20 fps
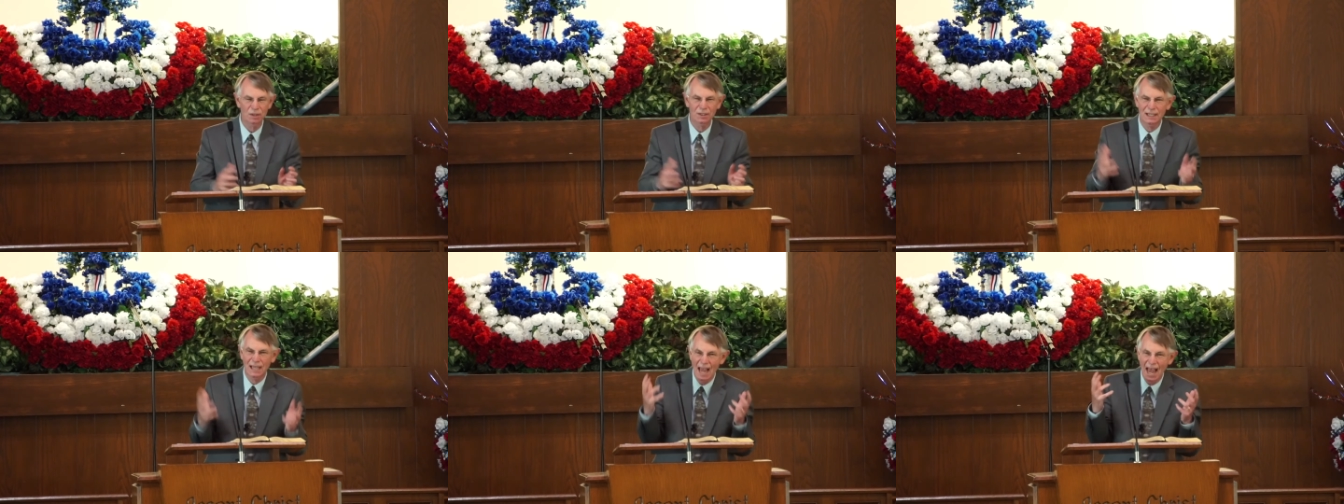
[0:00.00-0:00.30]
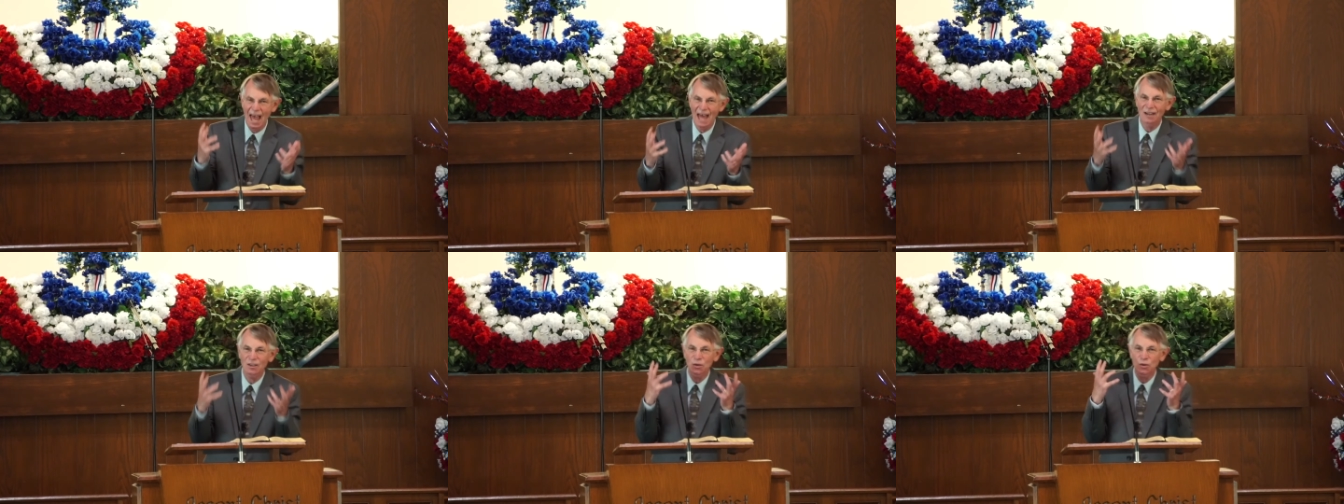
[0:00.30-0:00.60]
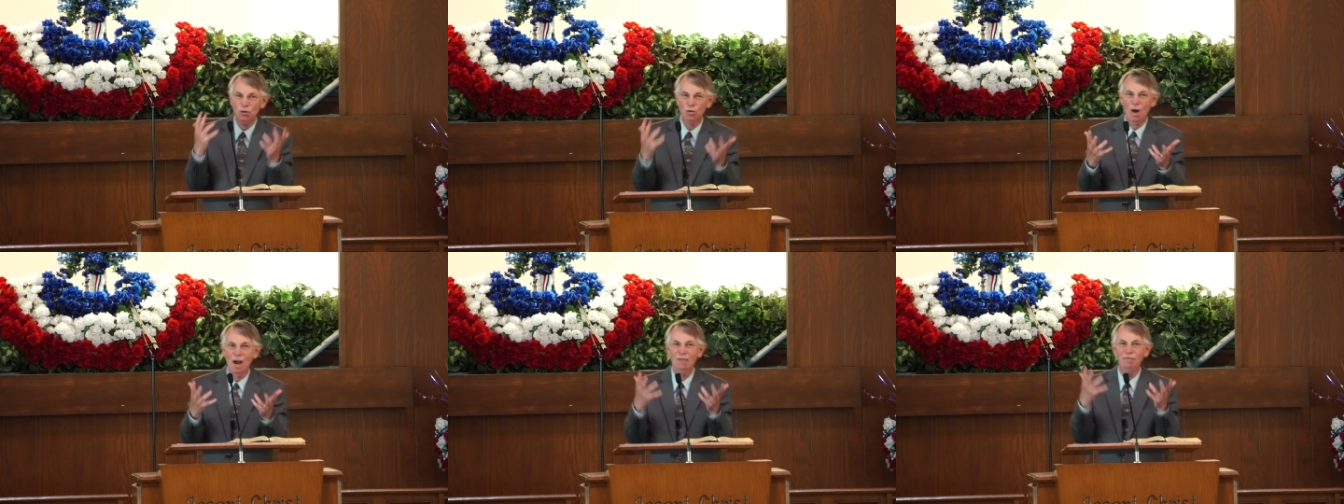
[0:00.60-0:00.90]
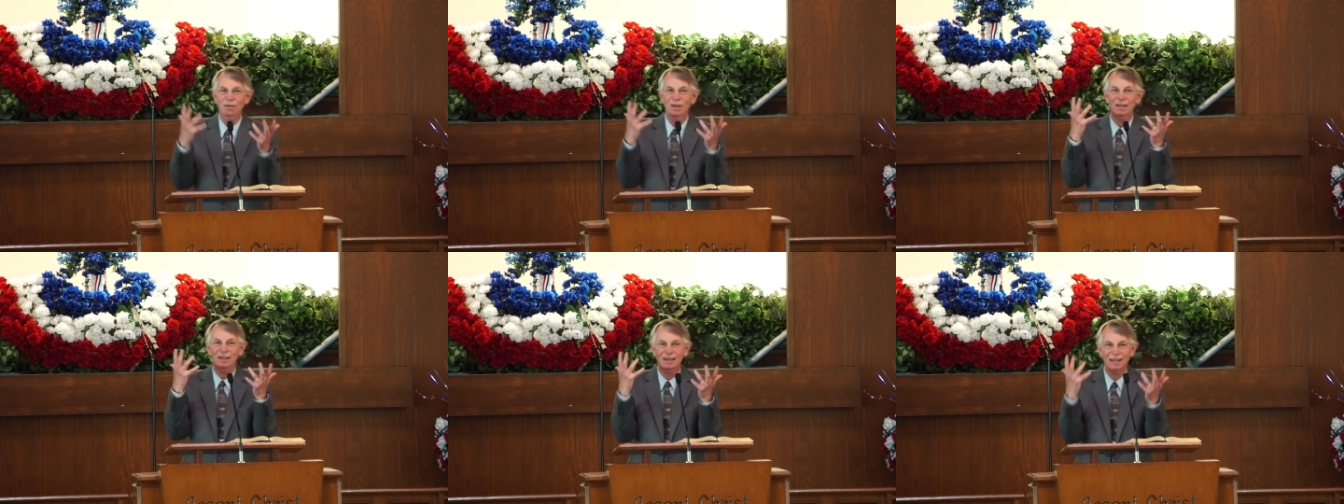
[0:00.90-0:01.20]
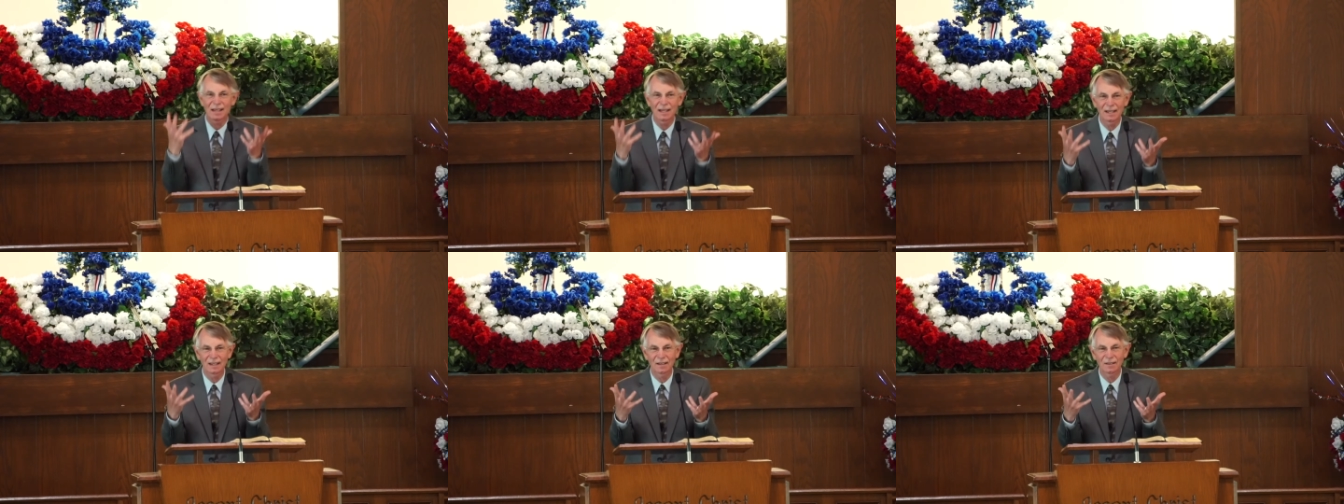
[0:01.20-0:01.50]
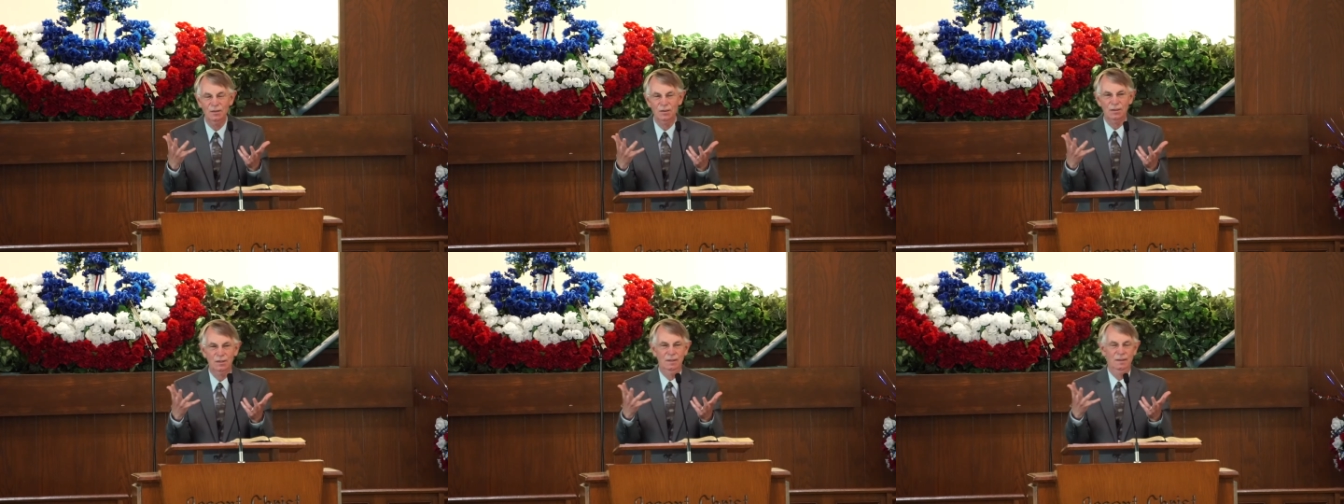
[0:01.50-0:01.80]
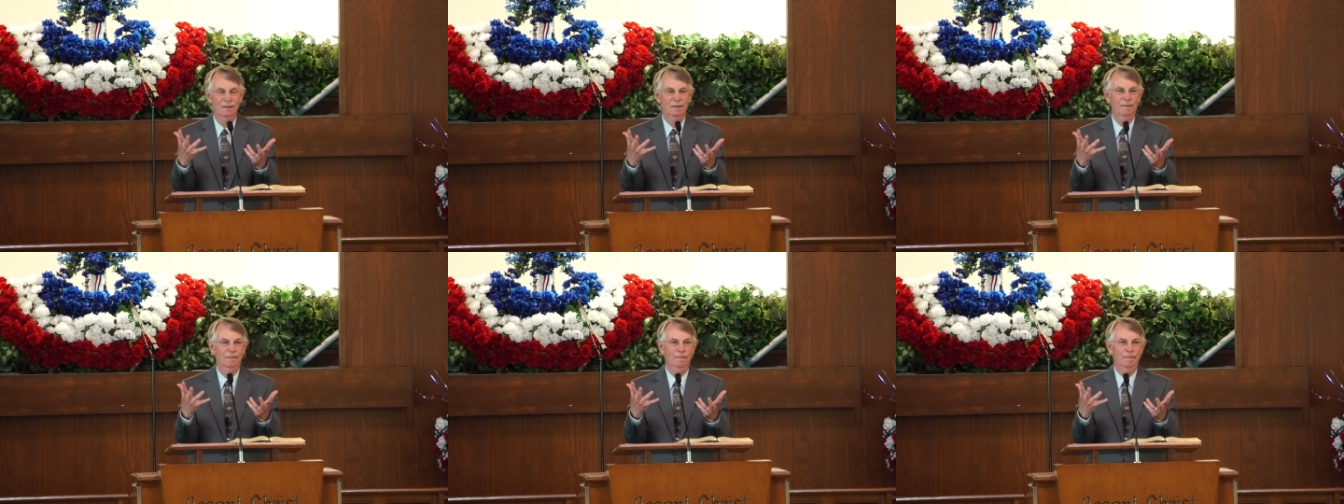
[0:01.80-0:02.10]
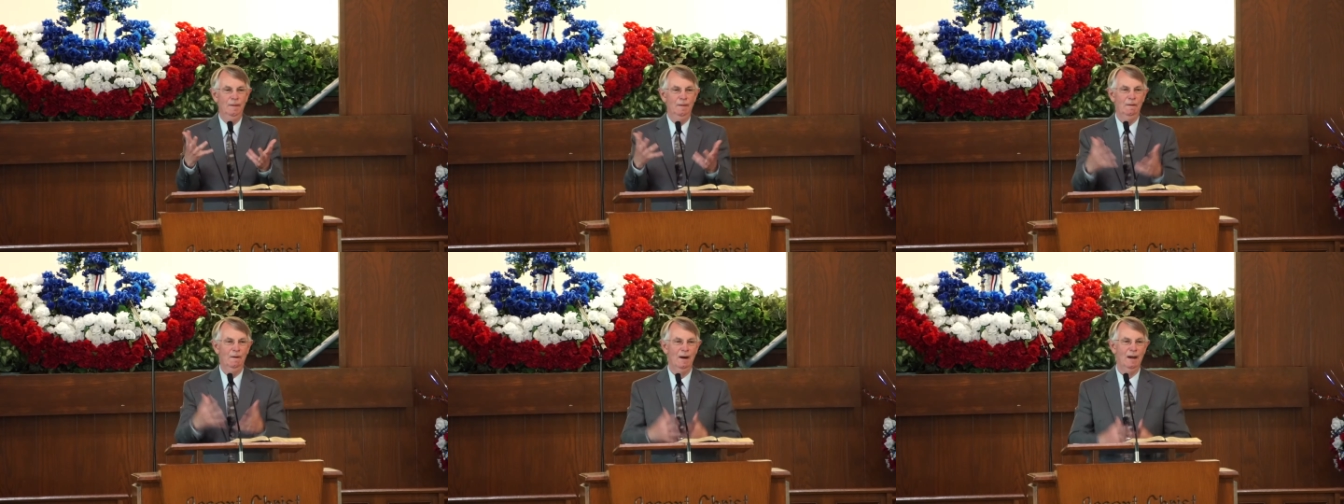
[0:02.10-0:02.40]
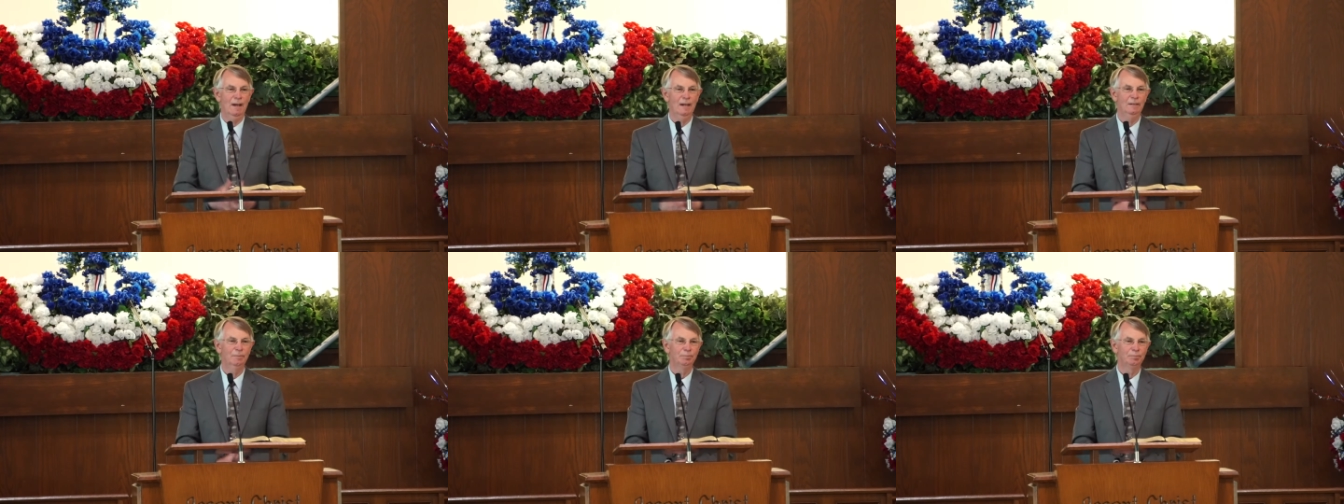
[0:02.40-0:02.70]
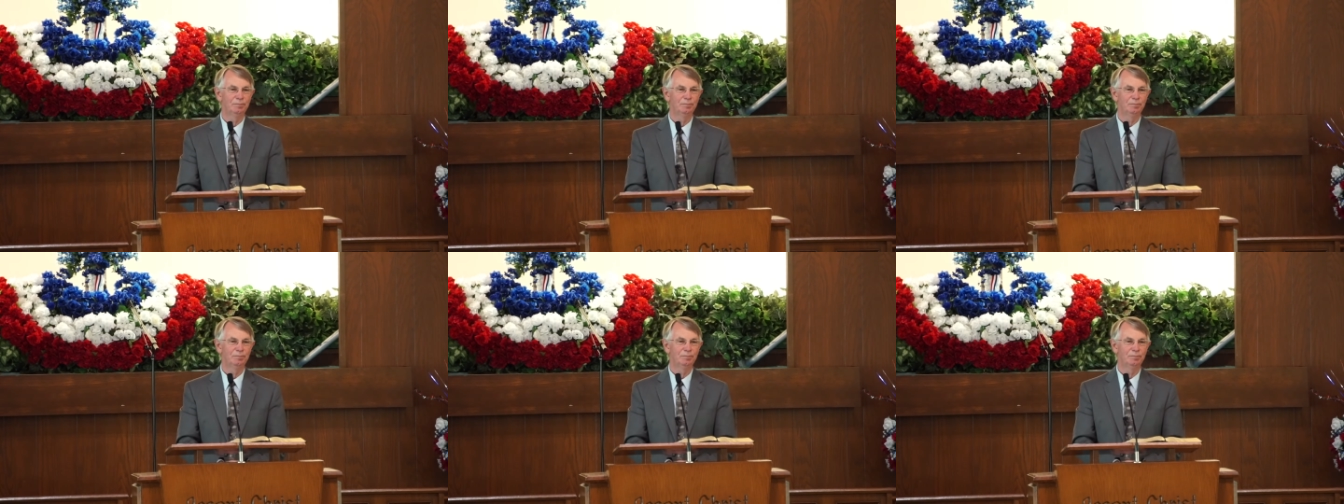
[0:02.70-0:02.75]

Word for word: It's catastrophic things, right?